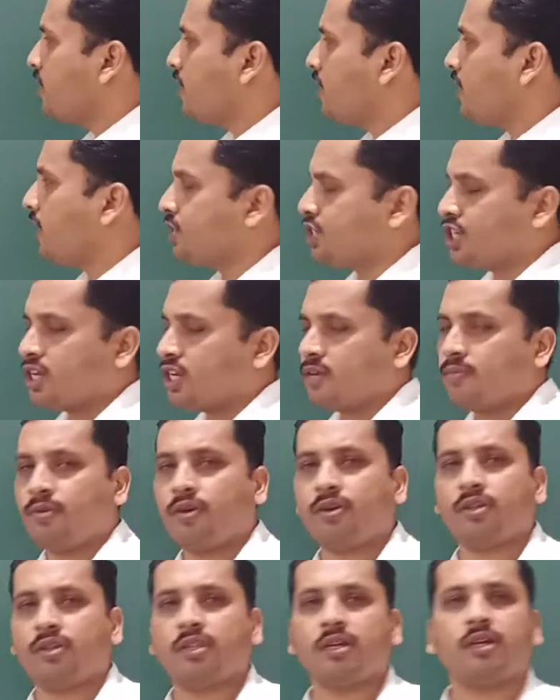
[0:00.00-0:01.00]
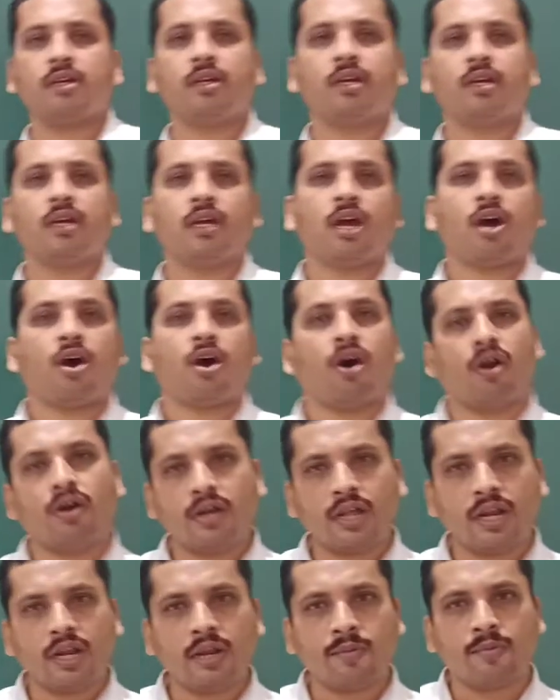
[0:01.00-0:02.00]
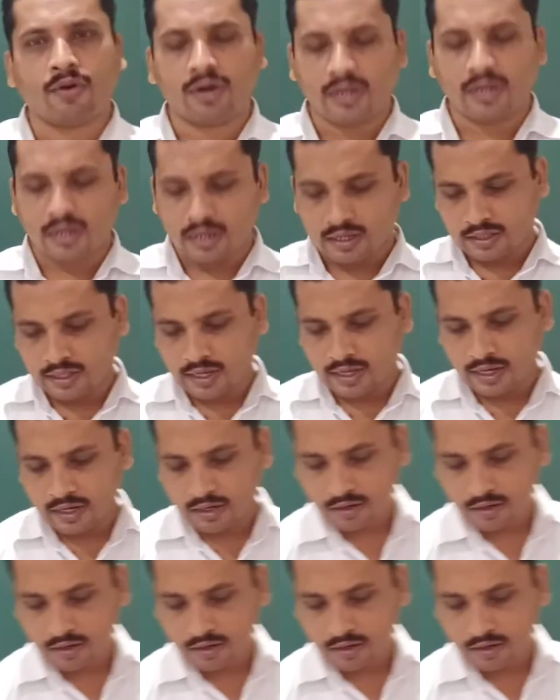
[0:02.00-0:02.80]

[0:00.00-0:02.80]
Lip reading: relation for the ordinary body, then